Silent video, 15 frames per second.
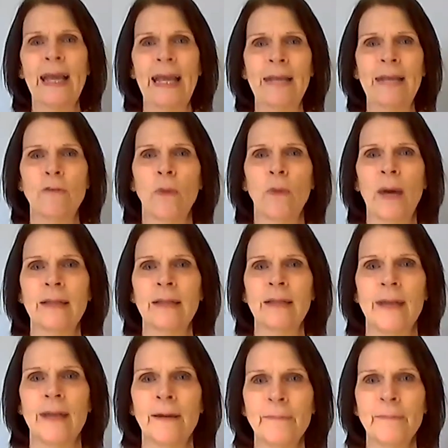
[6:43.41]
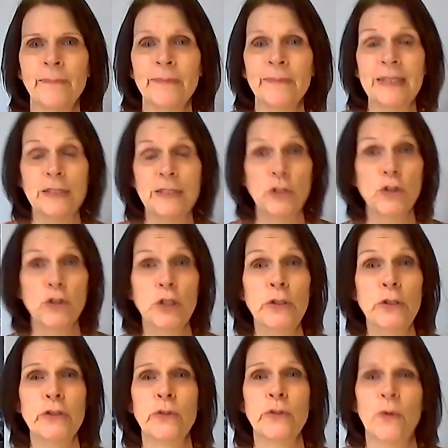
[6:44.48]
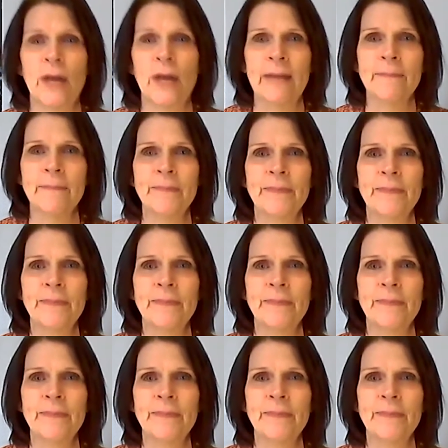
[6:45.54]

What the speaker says: in Rwanda. It's a true story.